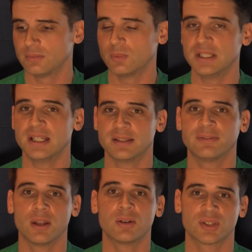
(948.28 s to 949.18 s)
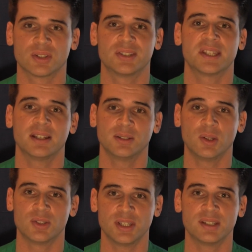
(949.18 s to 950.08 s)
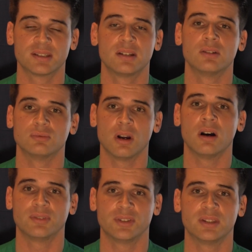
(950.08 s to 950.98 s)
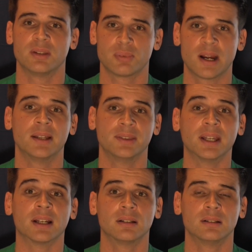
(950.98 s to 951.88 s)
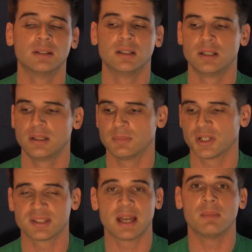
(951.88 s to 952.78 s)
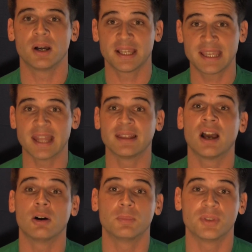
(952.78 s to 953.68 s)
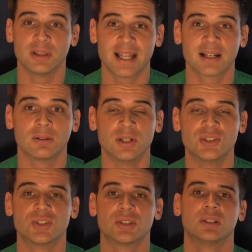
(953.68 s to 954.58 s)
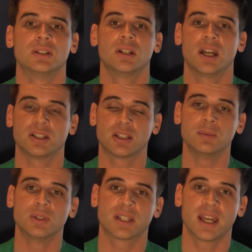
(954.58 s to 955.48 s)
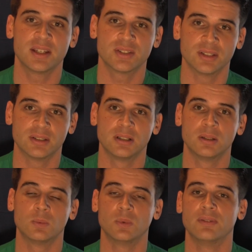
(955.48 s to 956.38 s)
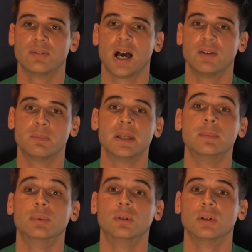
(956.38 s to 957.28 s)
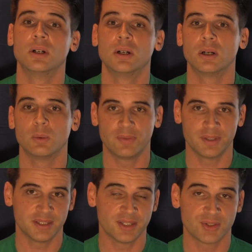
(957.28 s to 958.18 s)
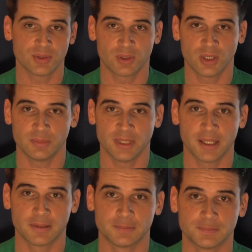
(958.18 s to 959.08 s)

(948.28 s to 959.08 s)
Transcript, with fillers: we need to focus on the technologies rather than the branding, because that might again help the language and the communication with other people within the digital economy.